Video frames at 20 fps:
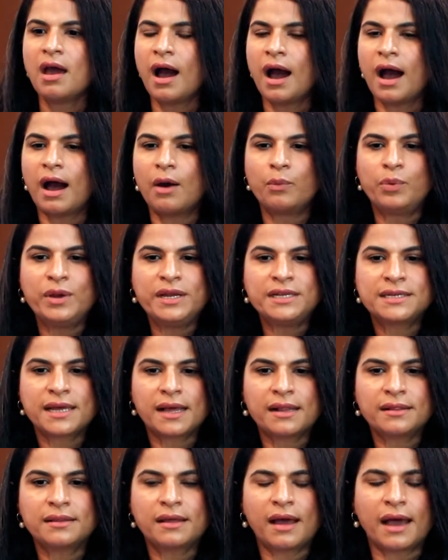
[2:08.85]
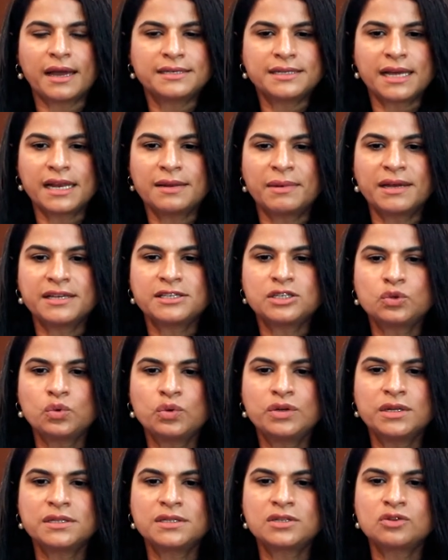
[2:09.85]
Uh, we tell, I tell my
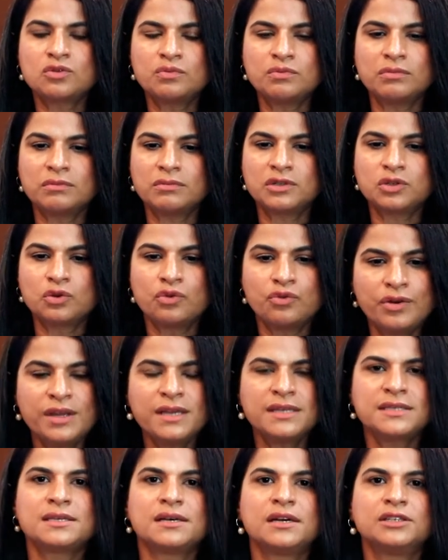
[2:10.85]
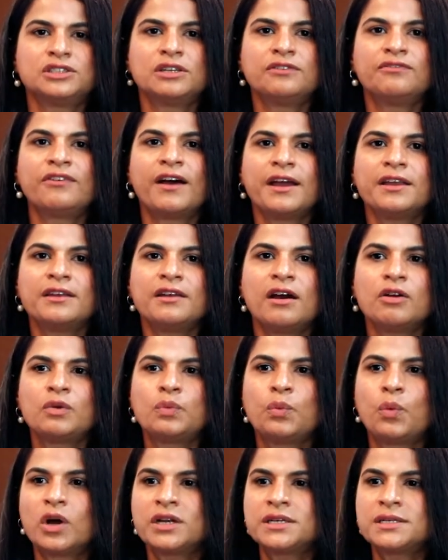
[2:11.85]
students to, to research and find out
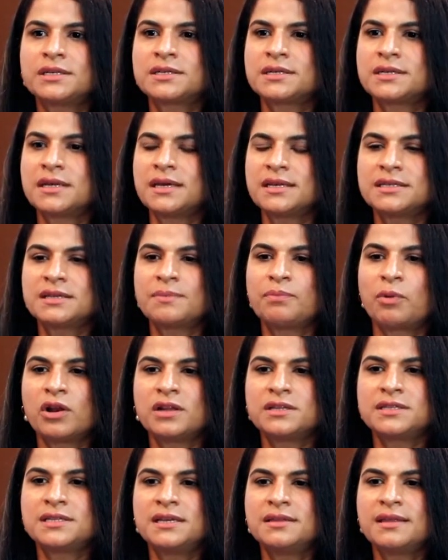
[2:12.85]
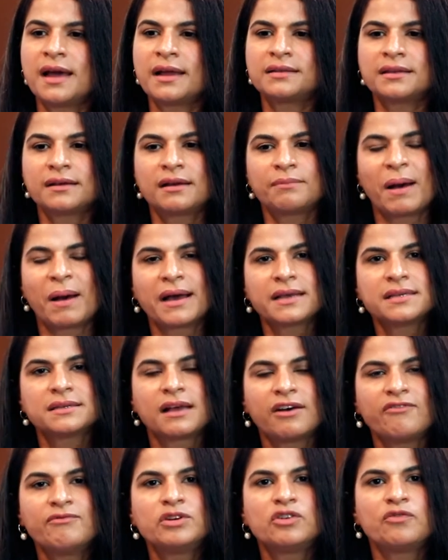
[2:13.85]
what is the policy that the
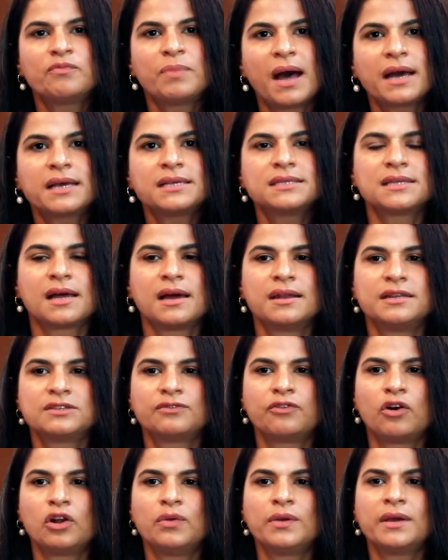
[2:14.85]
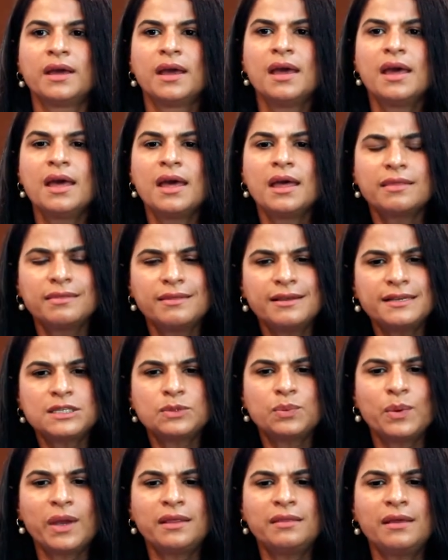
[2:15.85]
government of Pakistan is following.
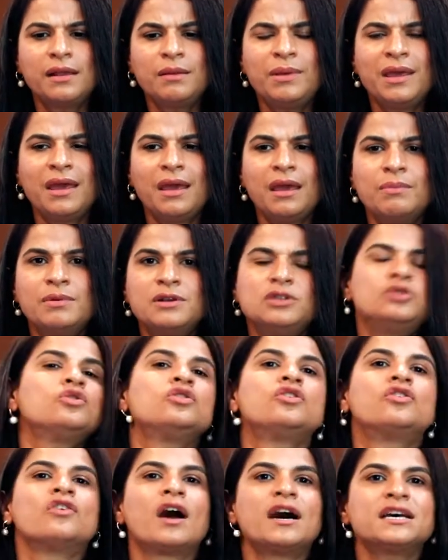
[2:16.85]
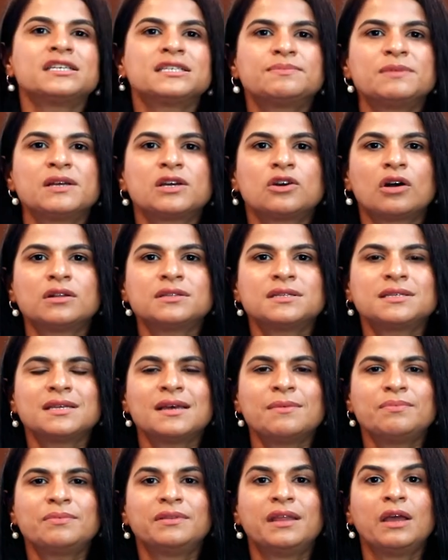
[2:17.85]
This way they'll be able to grasp the
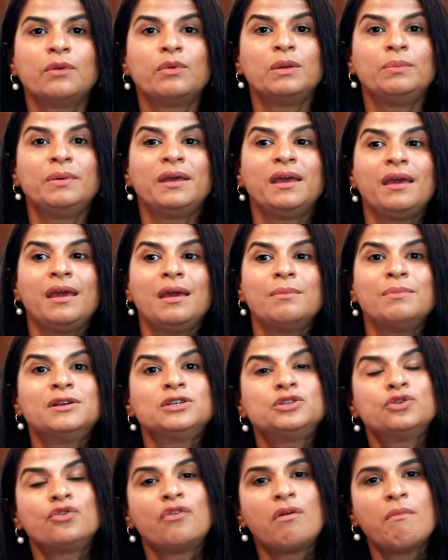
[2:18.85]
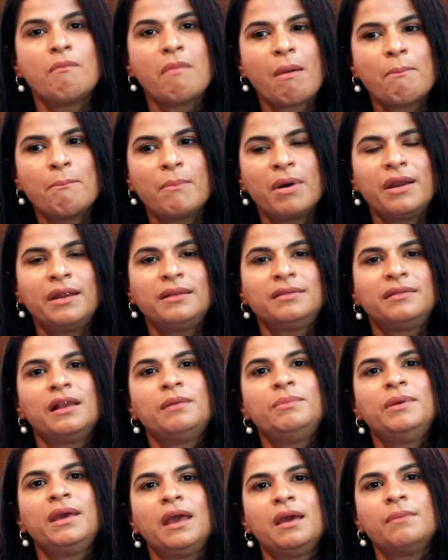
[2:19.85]
concept, they will be able to remember it,
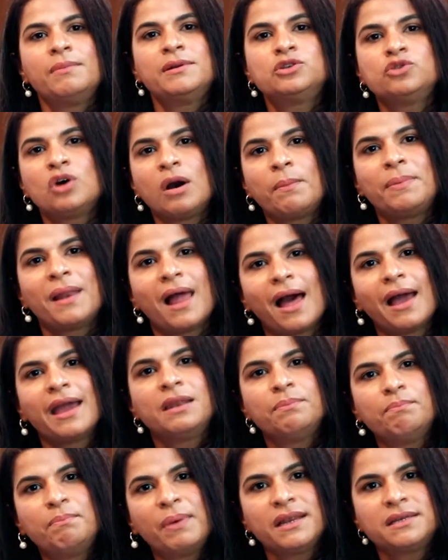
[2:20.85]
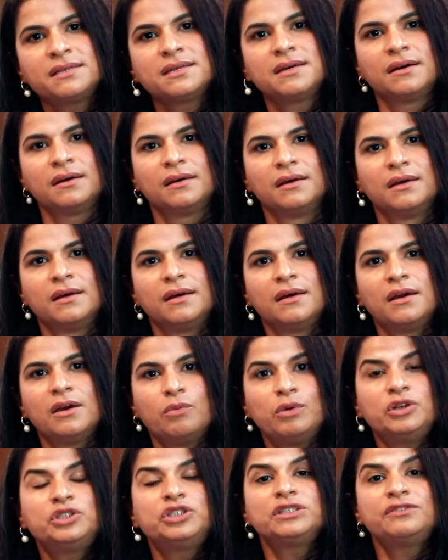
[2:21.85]
they'll be able to apply it better
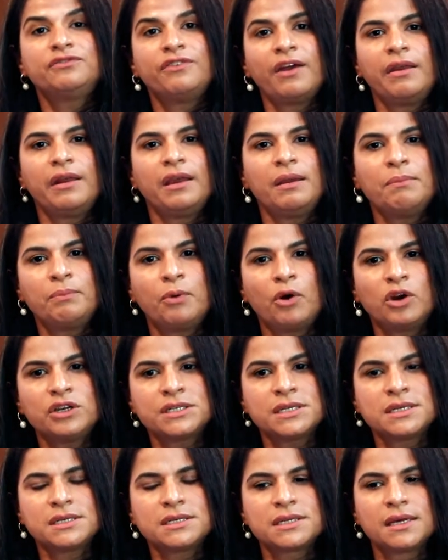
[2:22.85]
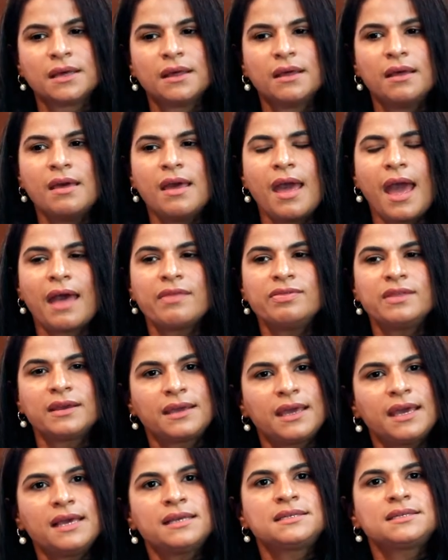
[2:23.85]
which is very important. And the
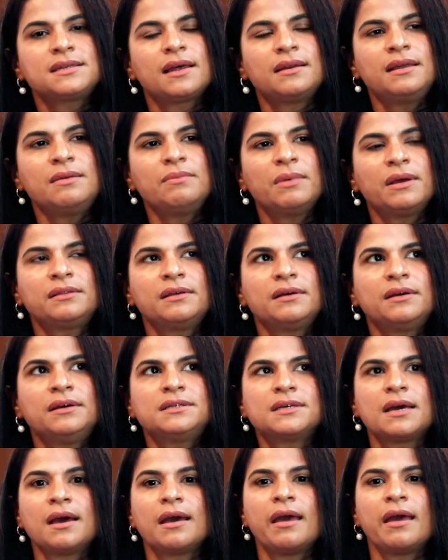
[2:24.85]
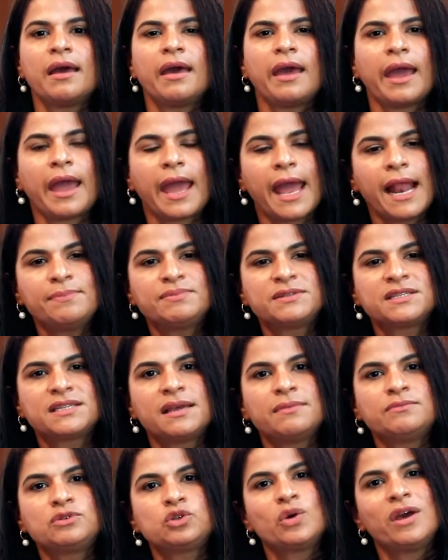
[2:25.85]
case study method helps
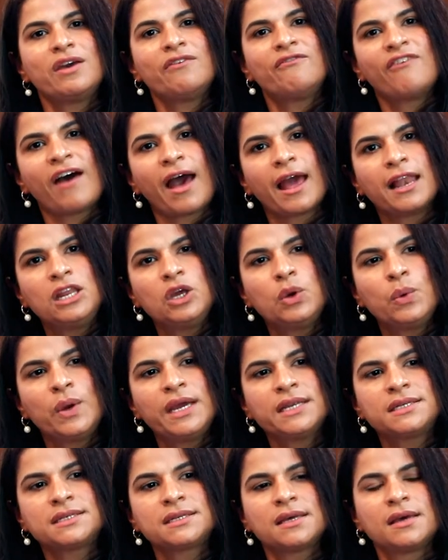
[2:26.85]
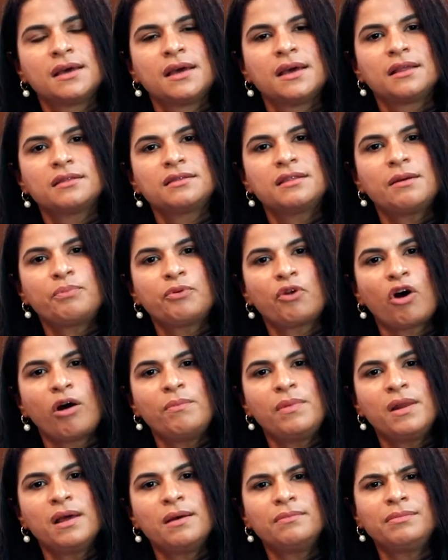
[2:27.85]
them to evaluate the
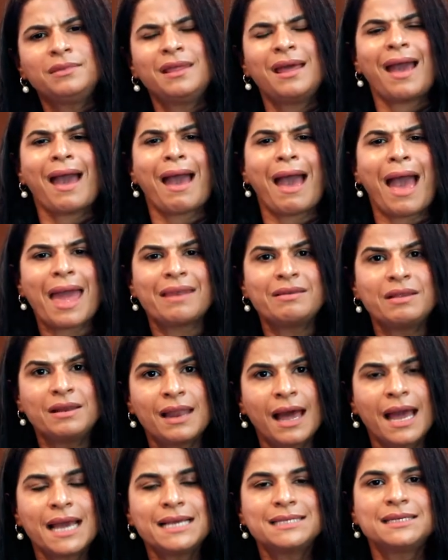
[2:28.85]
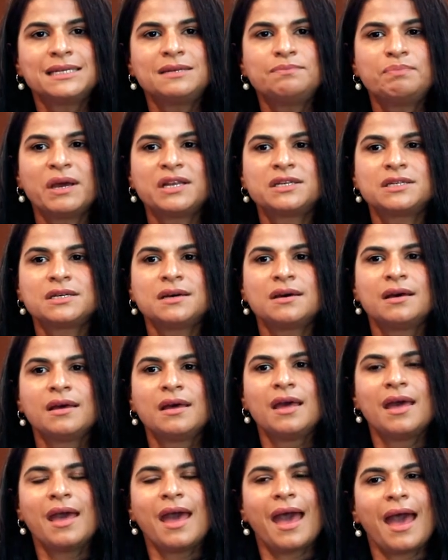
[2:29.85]
problem, they analyze it better,
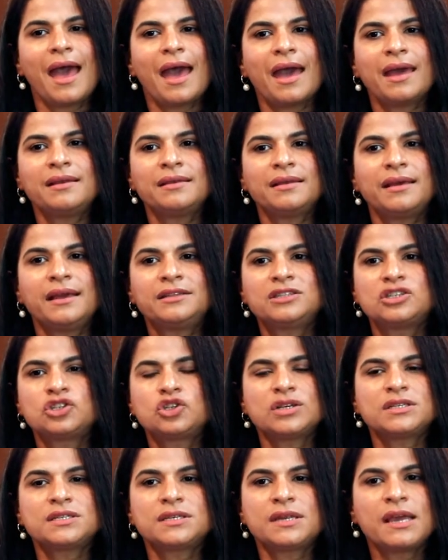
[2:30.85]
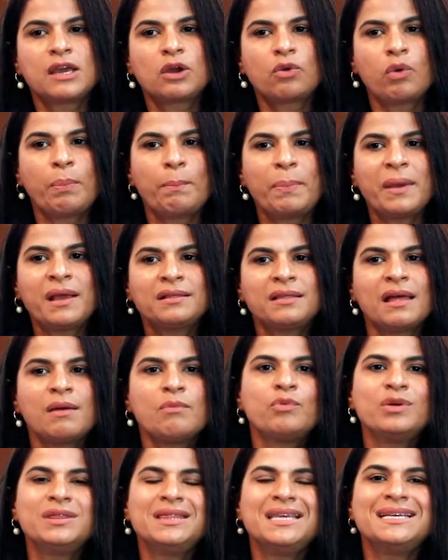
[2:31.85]
and it's just equipping
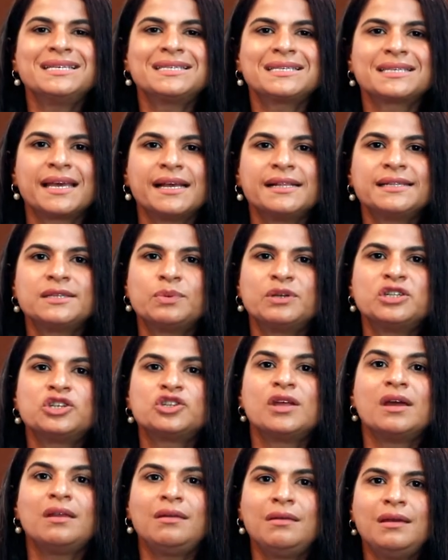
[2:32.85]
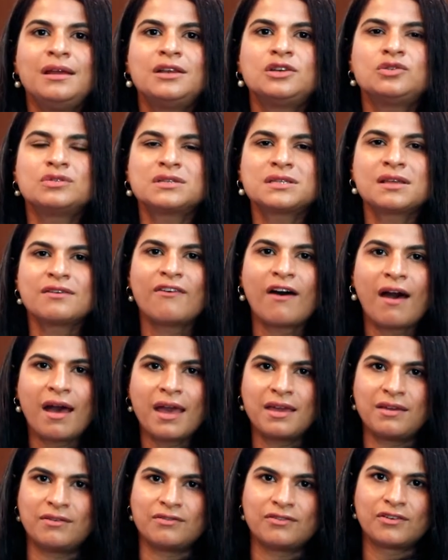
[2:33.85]
them with these skills which they need to
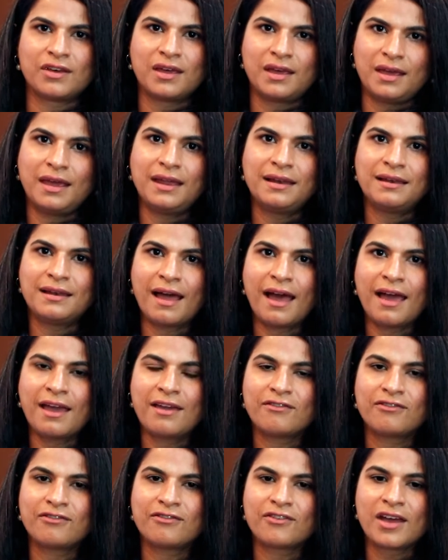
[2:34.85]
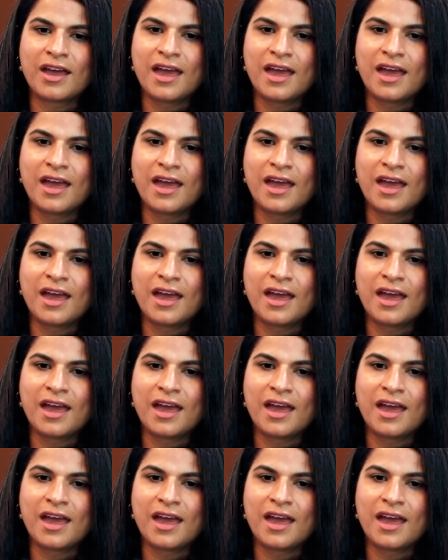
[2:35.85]
survive in life.